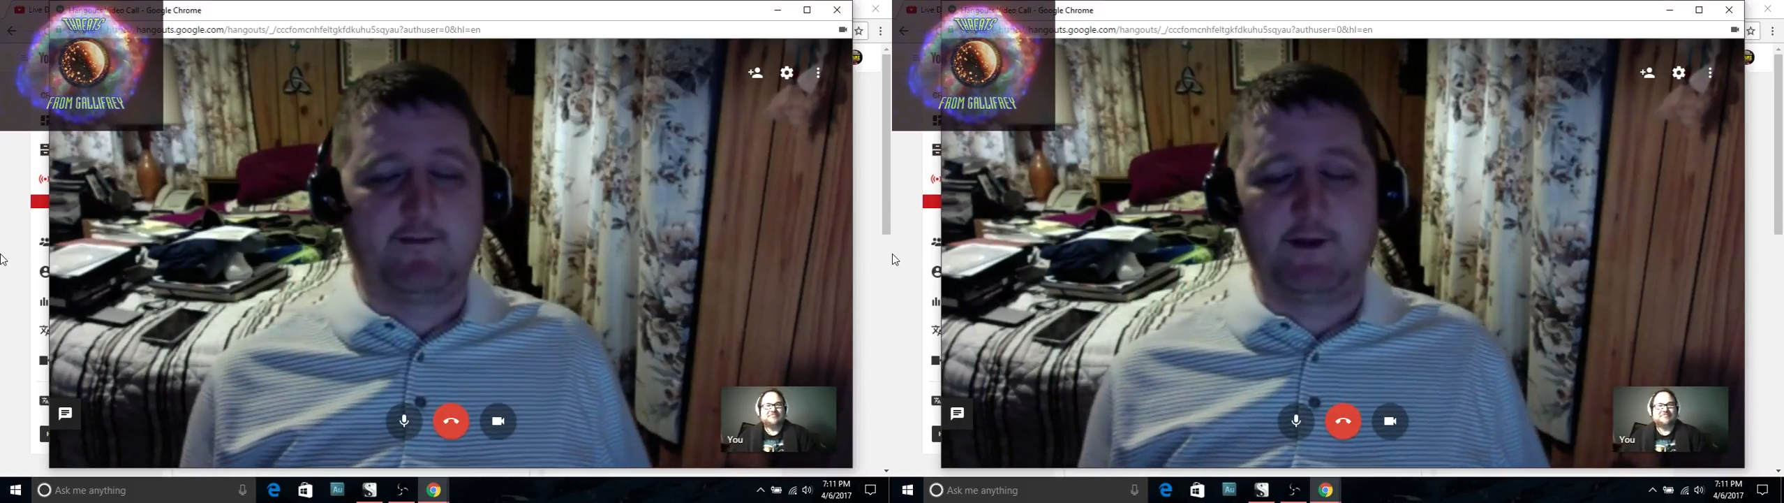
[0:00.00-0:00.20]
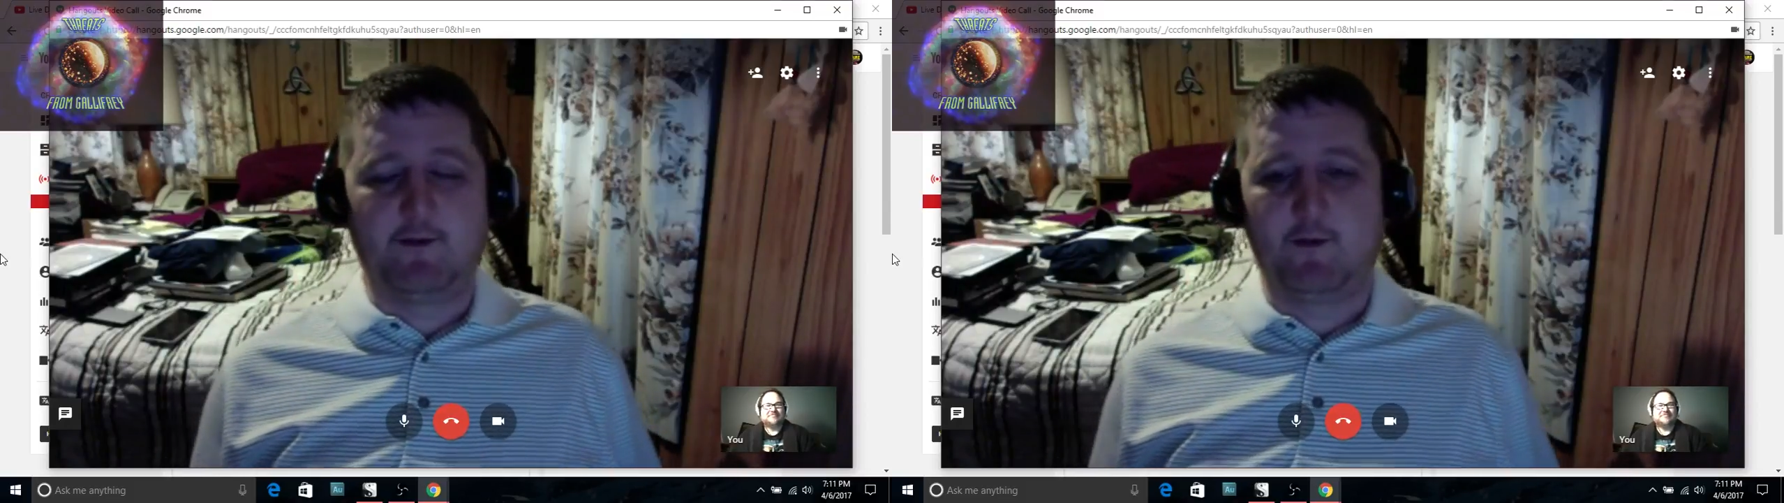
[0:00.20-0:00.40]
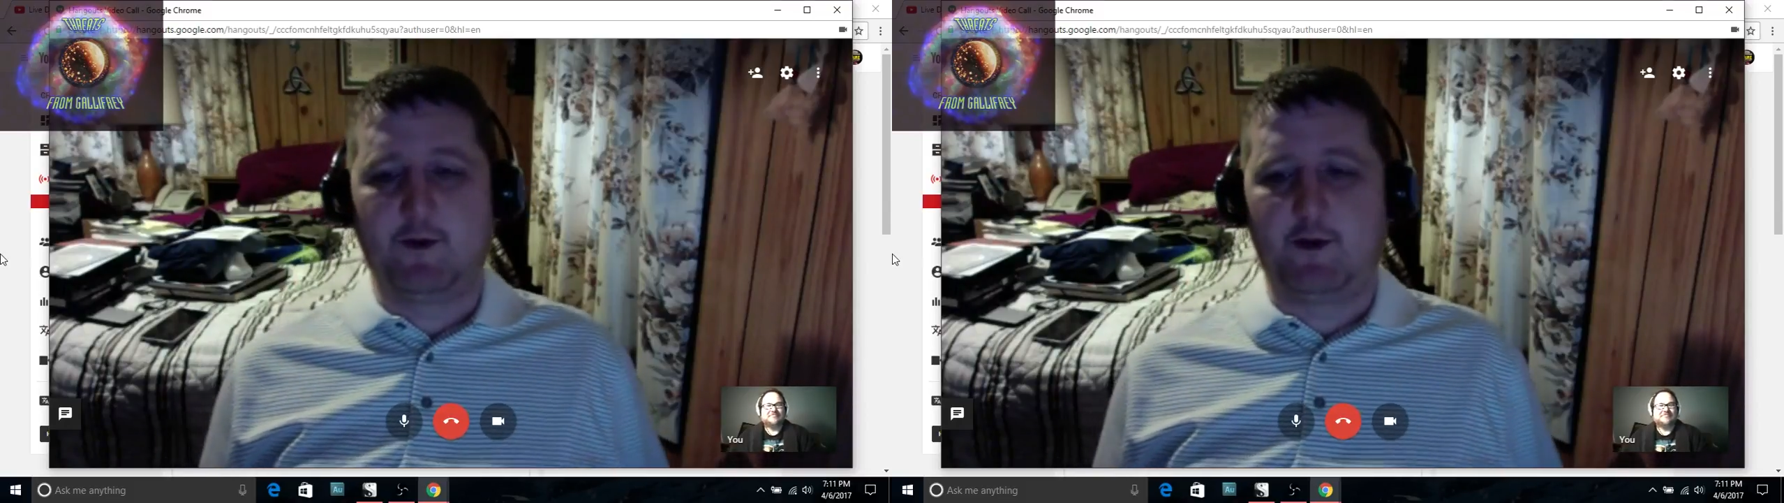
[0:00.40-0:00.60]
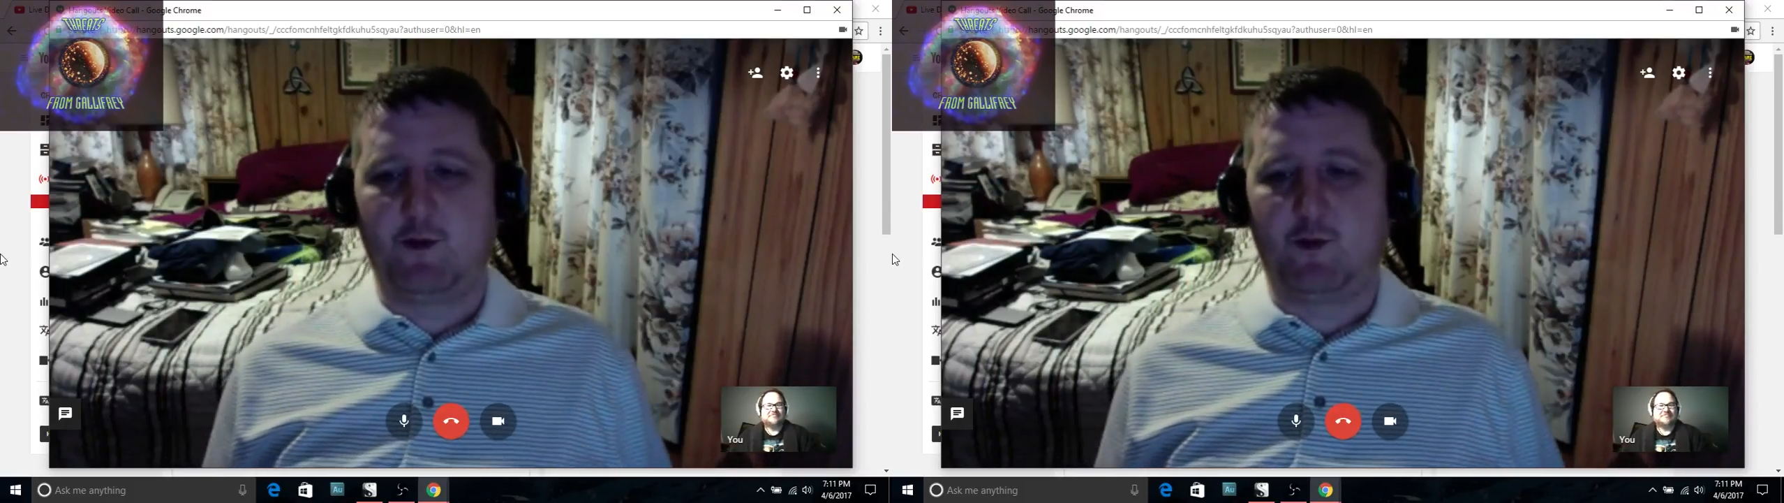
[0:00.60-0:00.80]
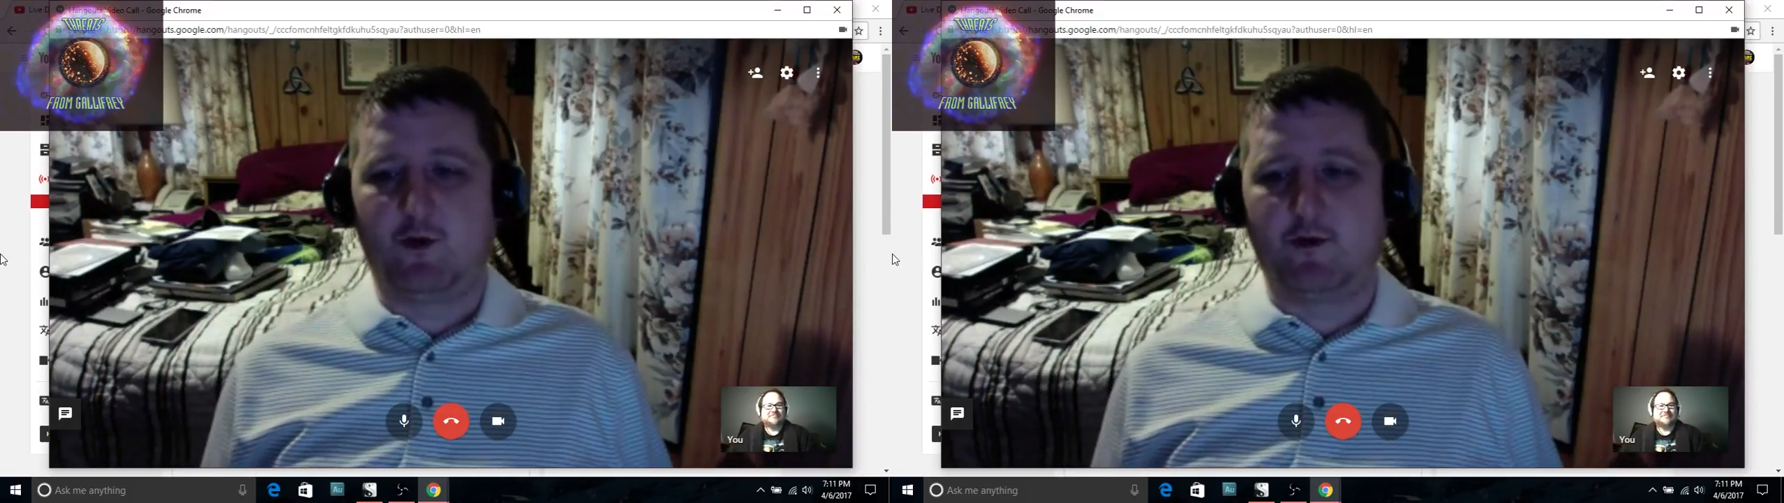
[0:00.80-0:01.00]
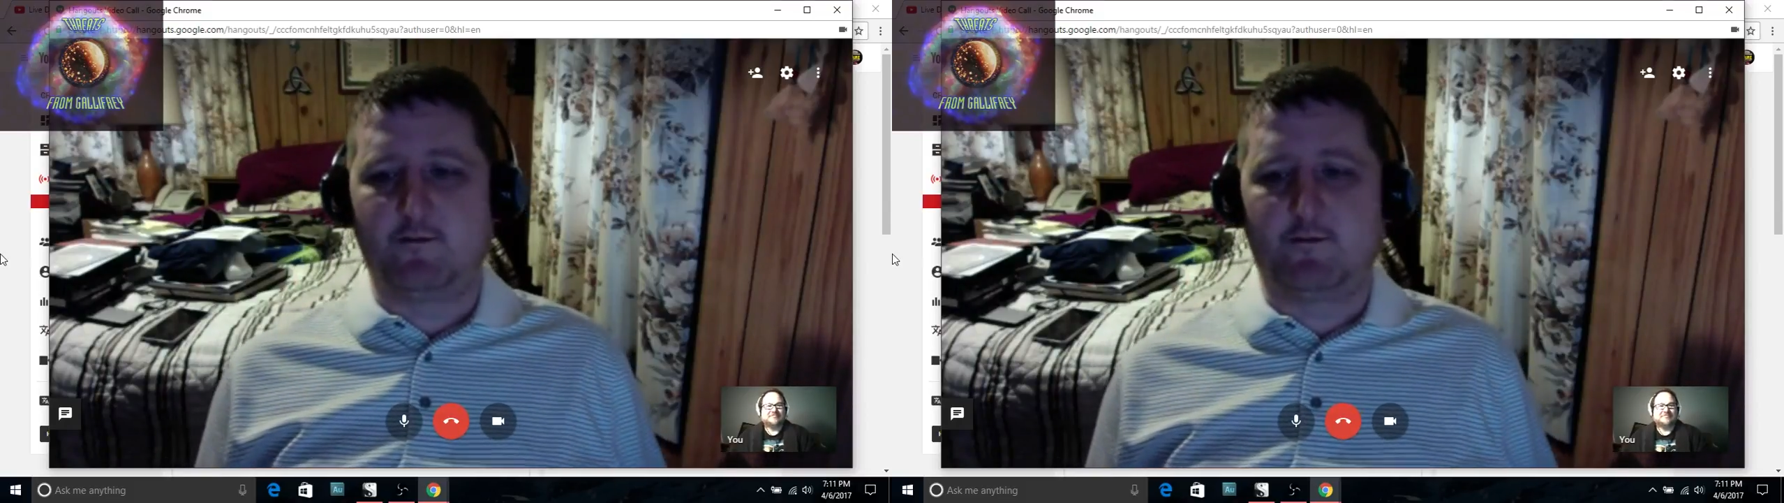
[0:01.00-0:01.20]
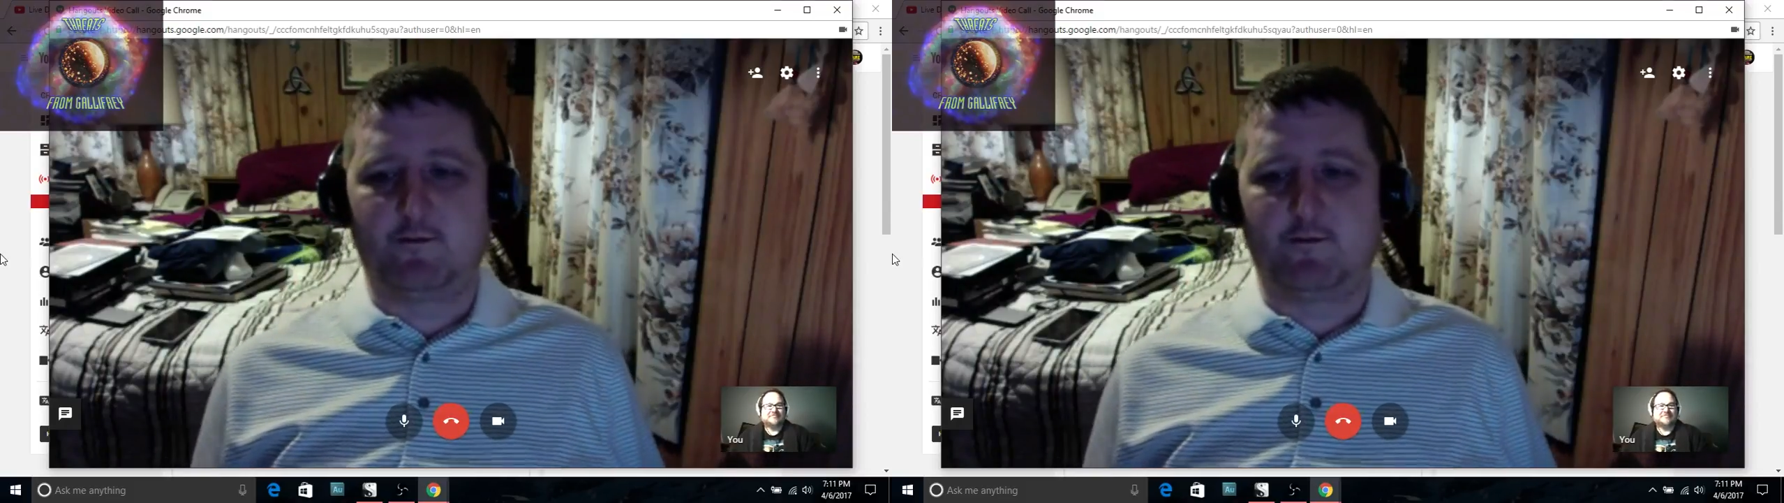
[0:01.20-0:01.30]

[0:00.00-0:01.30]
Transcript: me will be one